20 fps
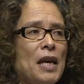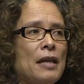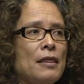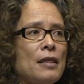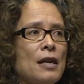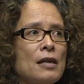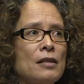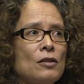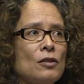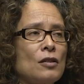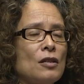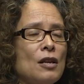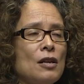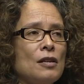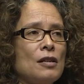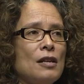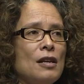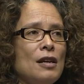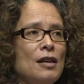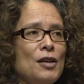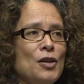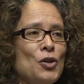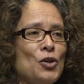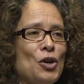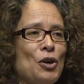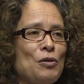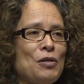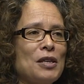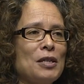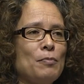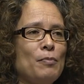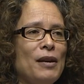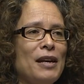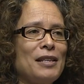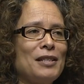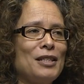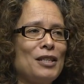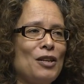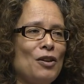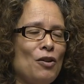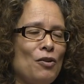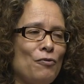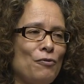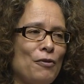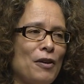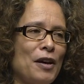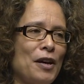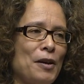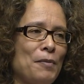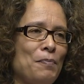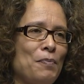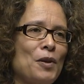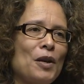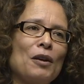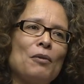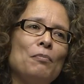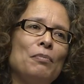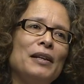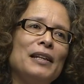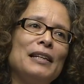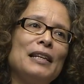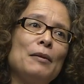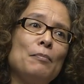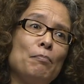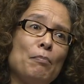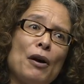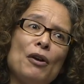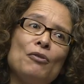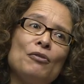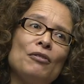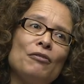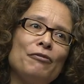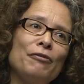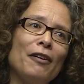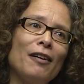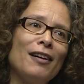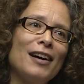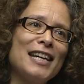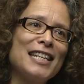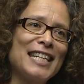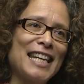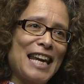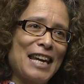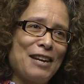and that's certainly, you know, there's plenty of completely bona fide